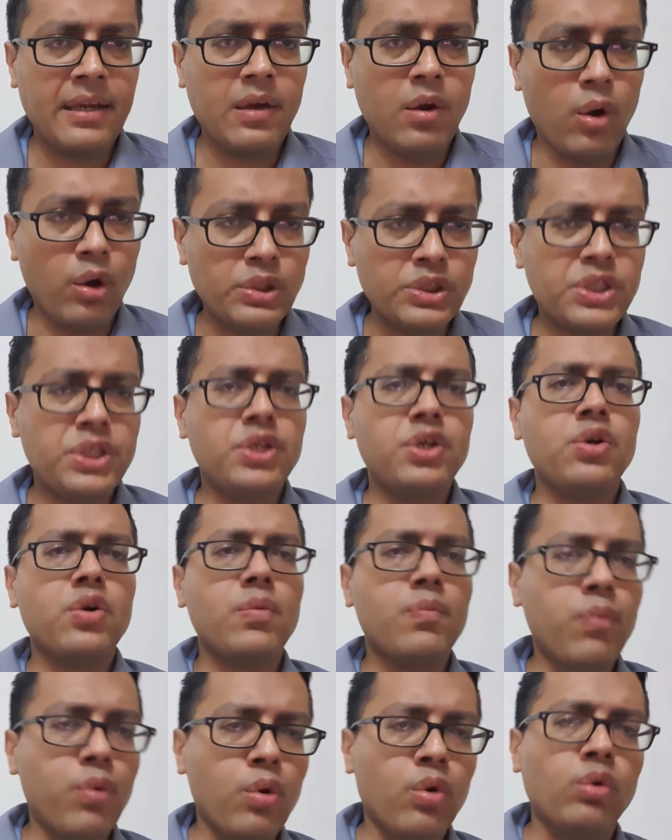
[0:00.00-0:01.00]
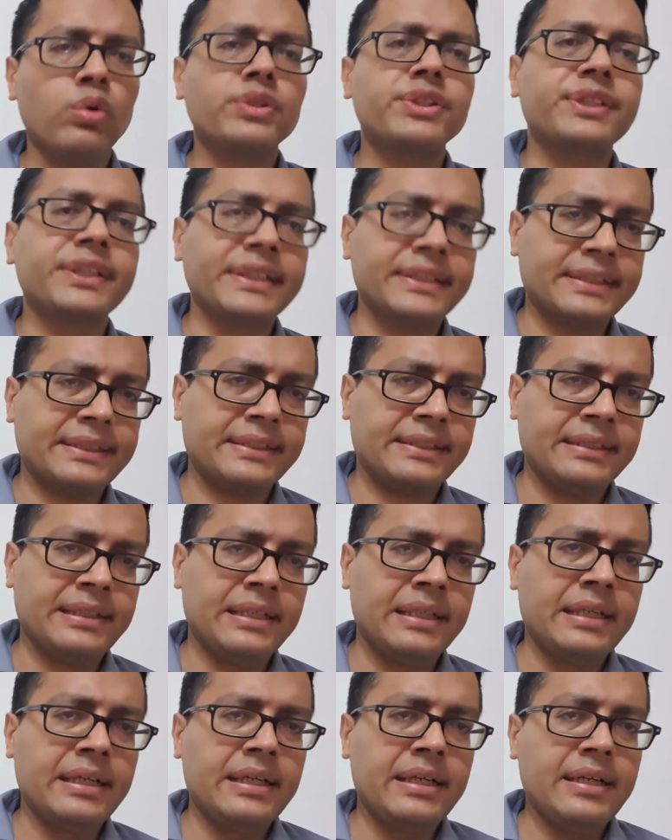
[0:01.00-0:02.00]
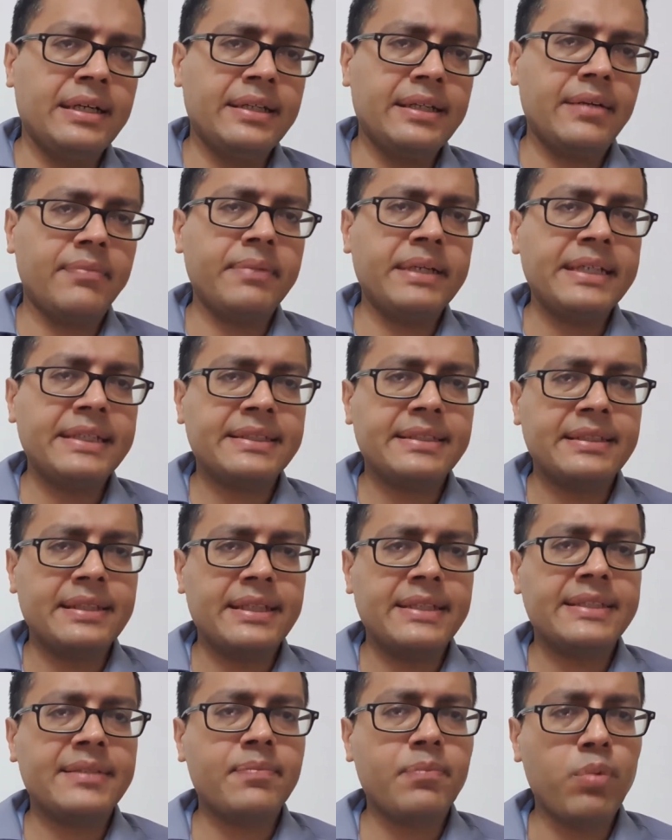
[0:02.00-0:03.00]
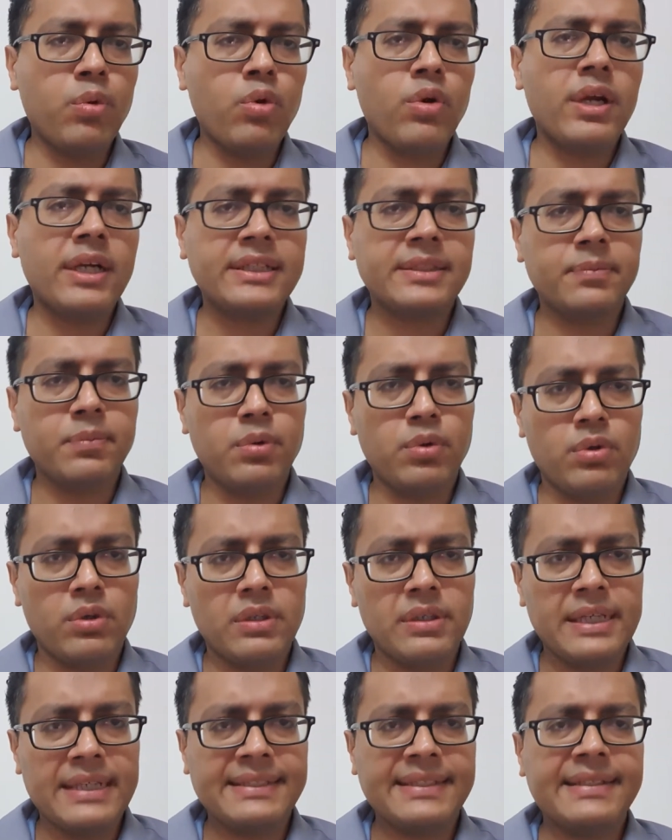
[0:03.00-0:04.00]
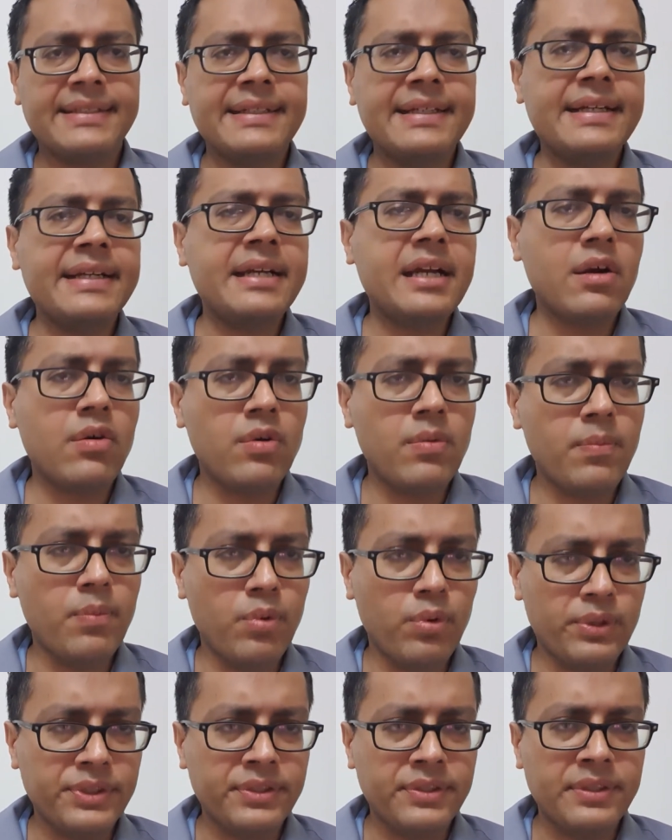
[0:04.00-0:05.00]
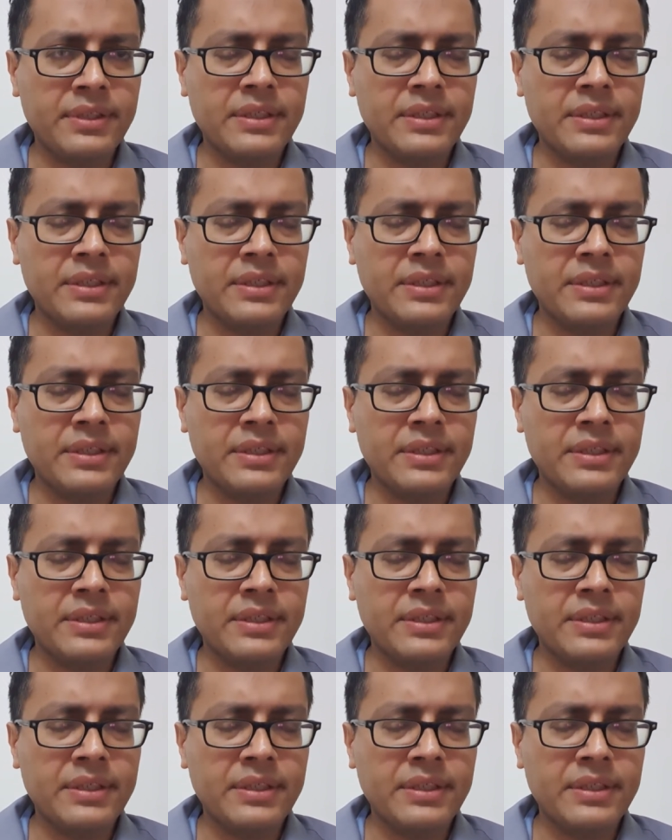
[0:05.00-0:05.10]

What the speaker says: Osteoporosis, that means there is a porous bone, there is a thinned out bone.